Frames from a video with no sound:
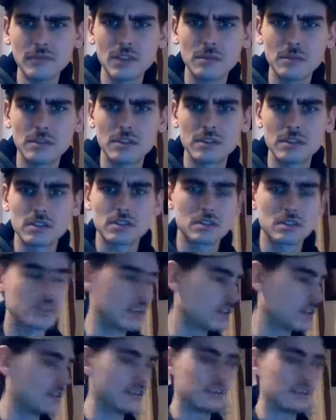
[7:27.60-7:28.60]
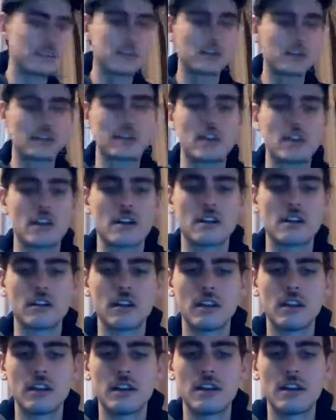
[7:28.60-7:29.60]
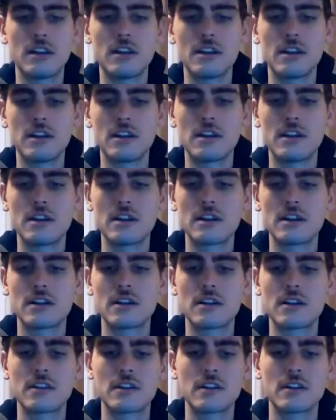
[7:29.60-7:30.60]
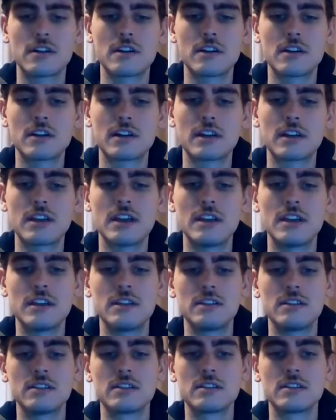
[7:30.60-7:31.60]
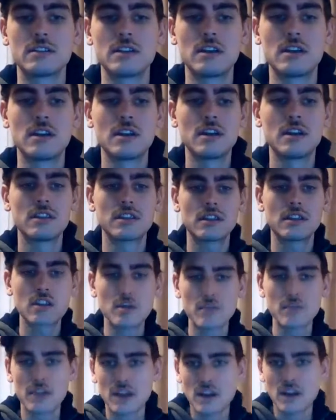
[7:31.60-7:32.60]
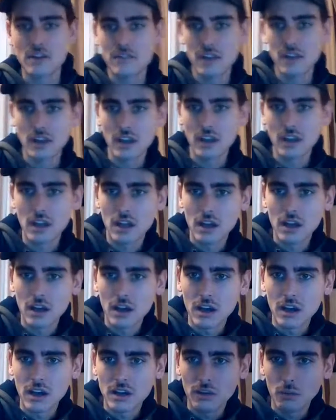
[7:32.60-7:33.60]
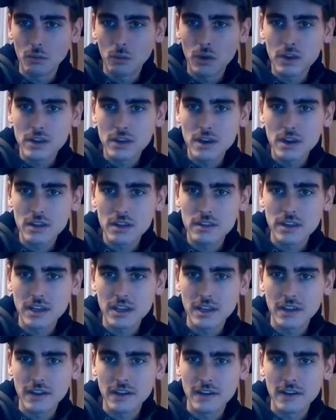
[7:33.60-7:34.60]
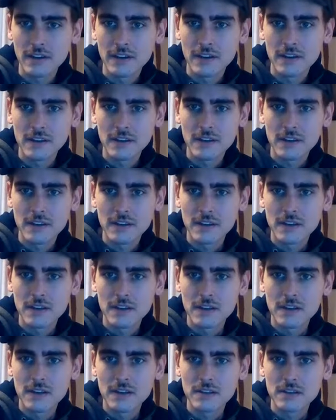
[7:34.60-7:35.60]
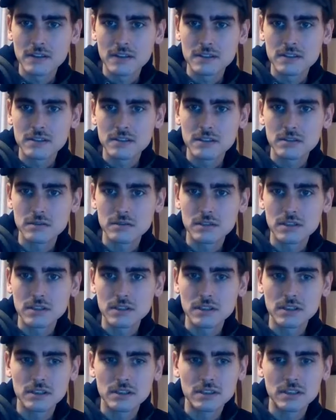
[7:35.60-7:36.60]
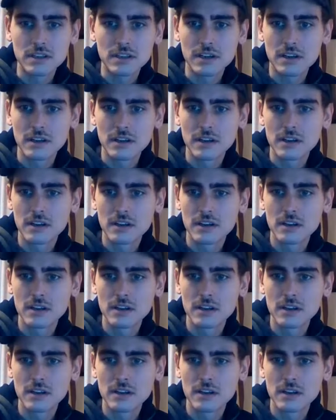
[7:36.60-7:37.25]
Let me just take a look at Carolina here. The Hurricanes. They're coming off a 1-0. Let's see what it is here.